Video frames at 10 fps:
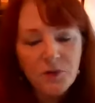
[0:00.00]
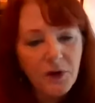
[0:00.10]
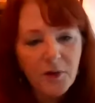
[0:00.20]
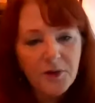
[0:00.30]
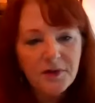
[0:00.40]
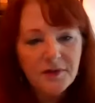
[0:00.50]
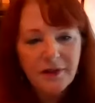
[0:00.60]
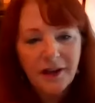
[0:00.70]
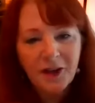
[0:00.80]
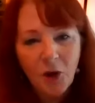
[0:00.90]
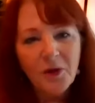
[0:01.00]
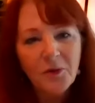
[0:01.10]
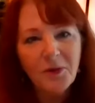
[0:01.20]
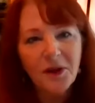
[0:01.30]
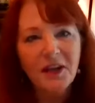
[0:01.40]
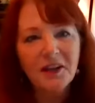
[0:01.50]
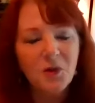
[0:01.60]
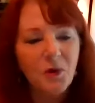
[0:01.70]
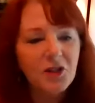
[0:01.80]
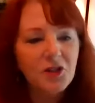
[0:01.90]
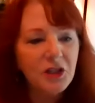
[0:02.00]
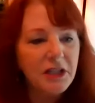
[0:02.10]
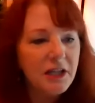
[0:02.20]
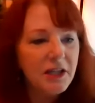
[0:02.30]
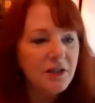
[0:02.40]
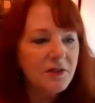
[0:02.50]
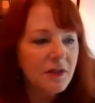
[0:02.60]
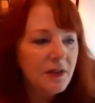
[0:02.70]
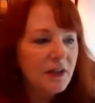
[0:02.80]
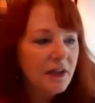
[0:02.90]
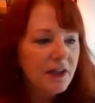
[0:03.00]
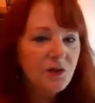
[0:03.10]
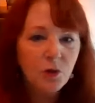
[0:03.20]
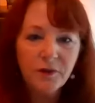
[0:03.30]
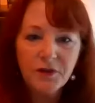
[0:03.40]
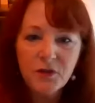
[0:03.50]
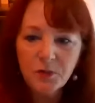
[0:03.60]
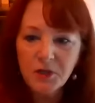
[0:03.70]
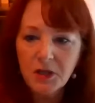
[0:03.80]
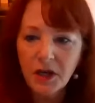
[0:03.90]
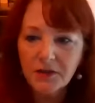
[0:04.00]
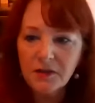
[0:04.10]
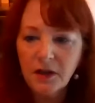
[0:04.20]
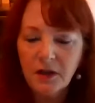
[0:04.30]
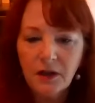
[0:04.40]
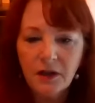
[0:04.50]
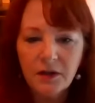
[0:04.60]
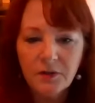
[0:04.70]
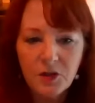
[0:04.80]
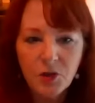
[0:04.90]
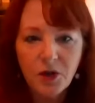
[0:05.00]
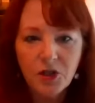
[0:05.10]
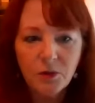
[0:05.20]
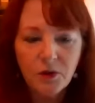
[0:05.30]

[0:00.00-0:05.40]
where I was going with my next question is sort of a soup to nuts situation